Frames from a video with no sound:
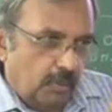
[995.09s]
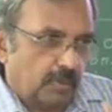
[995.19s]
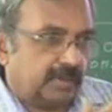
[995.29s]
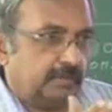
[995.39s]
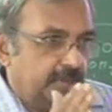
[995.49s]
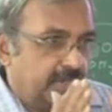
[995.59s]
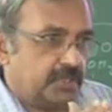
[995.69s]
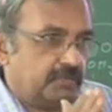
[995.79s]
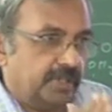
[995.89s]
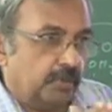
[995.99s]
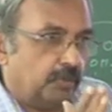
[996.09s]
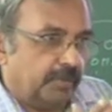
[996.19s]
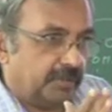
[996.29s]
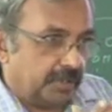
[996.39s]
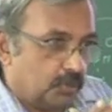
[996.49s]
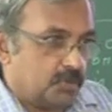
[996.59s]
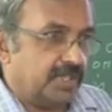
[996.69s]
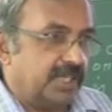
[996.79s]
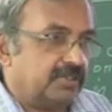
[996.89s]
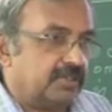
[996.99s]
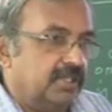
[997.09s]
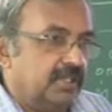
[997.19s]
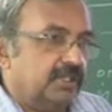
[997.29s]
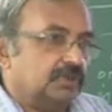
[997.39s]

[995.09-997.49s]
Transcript: over the pH window we were using it.